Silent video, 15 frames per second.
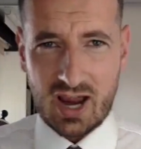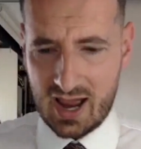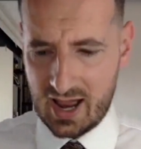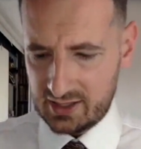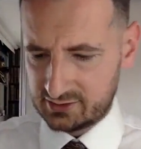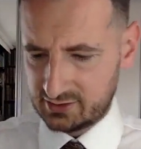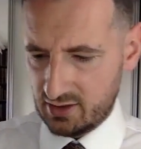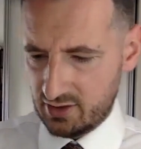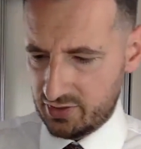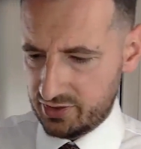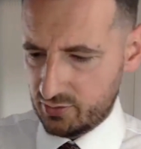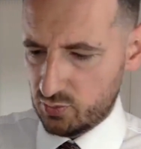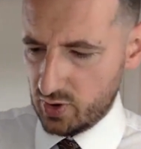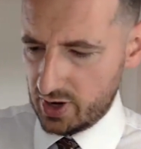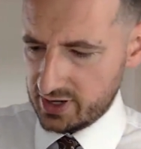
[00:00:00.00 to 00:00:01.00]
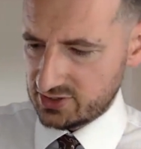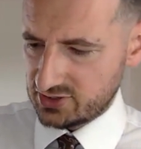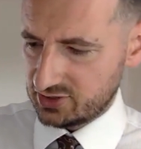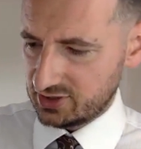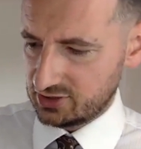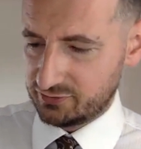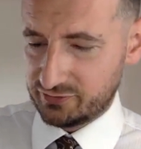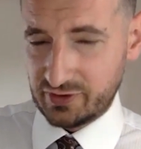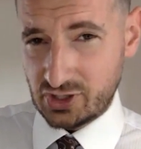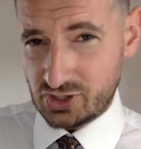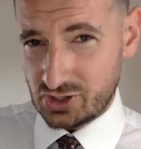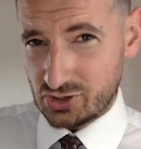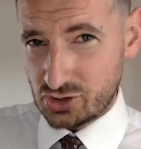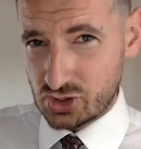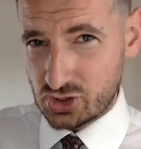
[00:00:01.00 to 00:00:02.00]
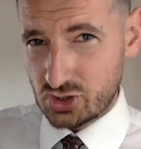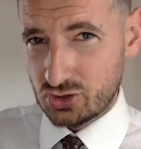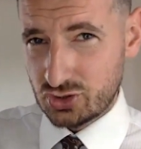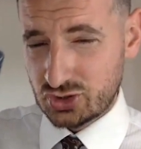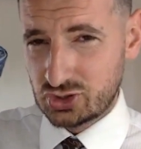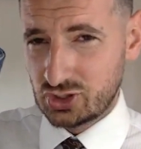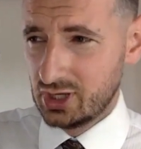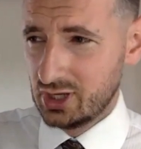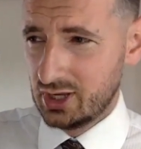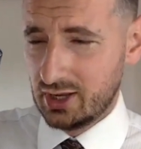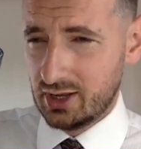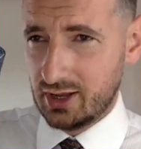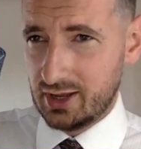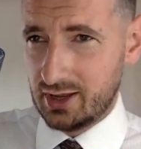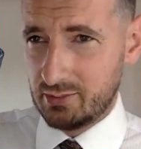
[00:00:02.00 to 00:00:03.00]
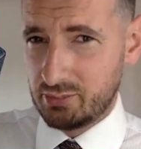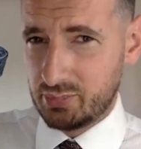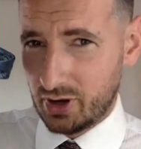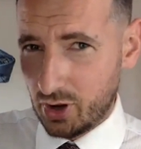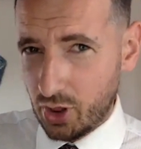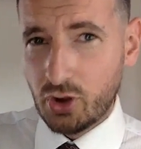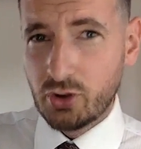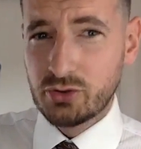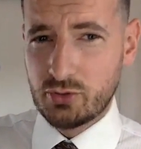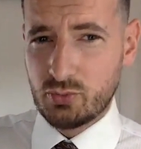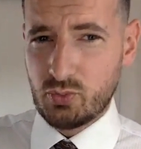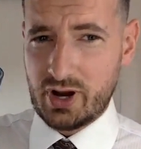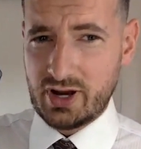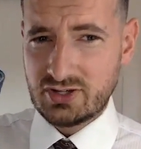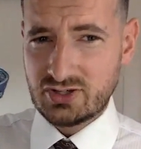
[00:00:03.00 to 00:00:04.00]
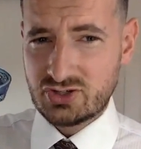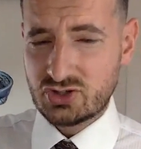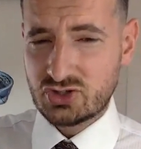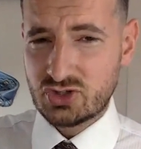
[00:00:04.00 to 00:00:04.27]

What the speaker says: at the waist. It's finishing just below the waist.